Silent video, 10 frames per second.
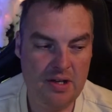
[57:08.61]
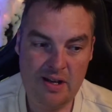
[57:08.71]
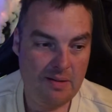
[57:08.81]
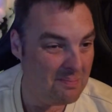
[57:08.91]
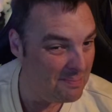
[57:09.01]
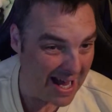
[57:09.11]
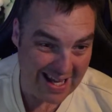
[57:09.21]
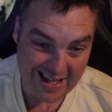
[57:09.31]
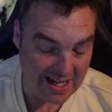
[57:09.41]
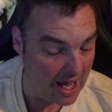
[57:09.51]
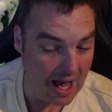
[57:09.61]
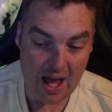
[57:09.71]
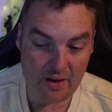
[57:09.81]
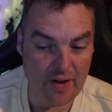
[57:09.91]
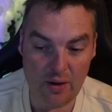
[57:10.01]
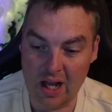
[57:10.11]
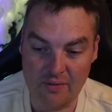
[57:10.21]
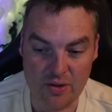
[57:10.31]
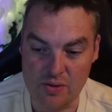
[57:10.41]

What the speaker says: making it AFL level.